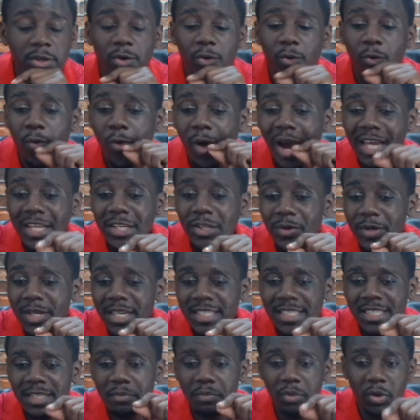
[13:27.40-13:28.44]
Why do you
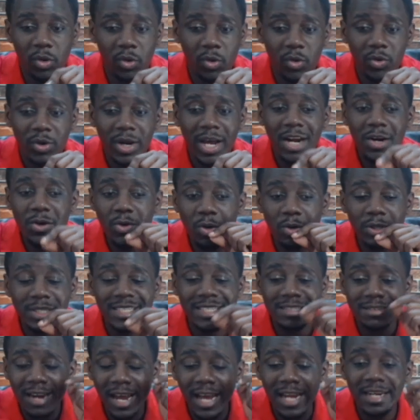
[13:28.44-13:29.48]
get the ball and
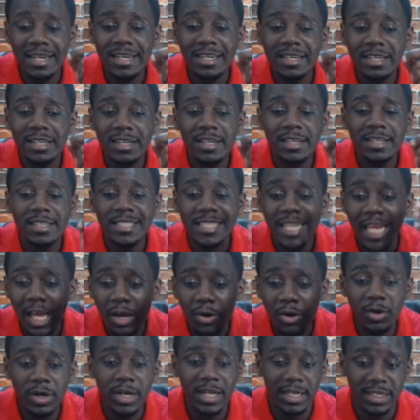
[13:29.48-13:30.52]
not run
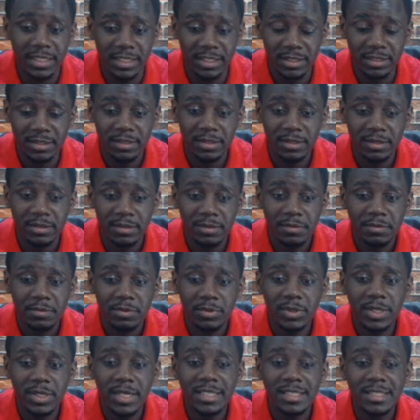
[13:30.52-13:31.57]
diagonally?
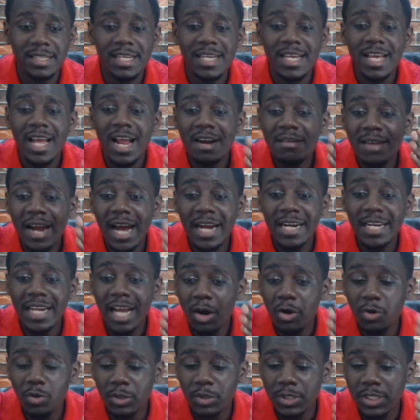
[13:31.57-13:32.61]
You get, run
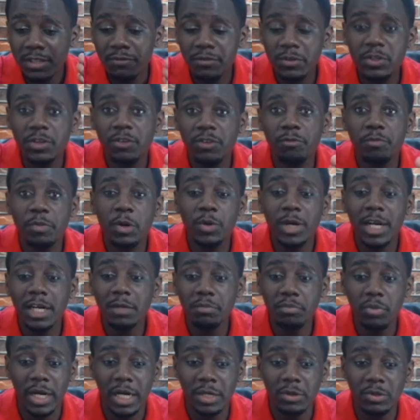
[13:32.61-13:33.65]
across the field of play. Look
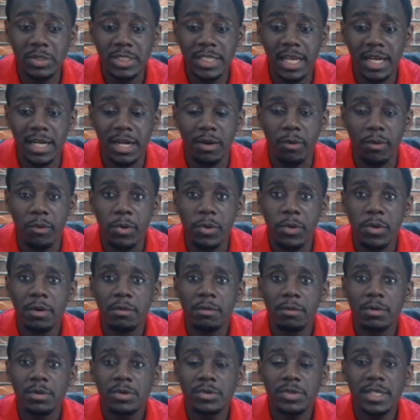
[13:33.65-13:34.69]
at Bukayo Saka.
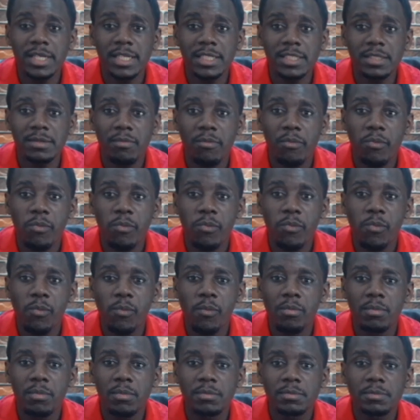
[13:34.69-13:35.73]
You get,
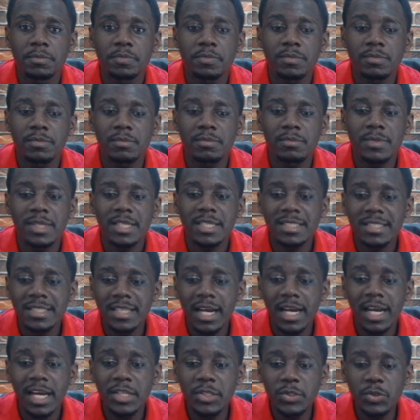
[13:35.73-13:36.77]

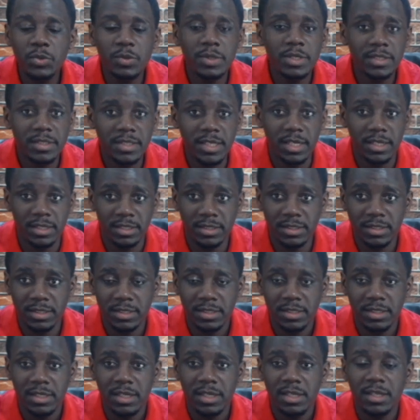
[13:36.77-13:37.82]
Saka is doing things
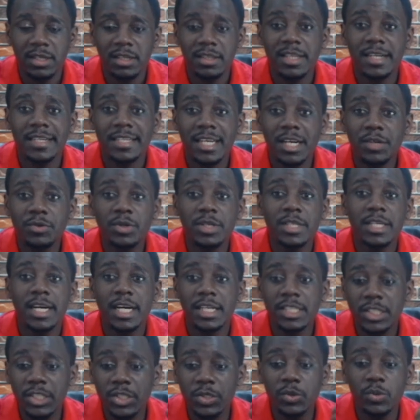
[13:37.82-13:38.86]
that Anthony
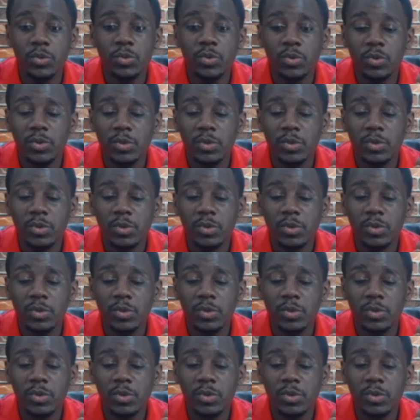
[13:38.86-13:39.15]
can't do.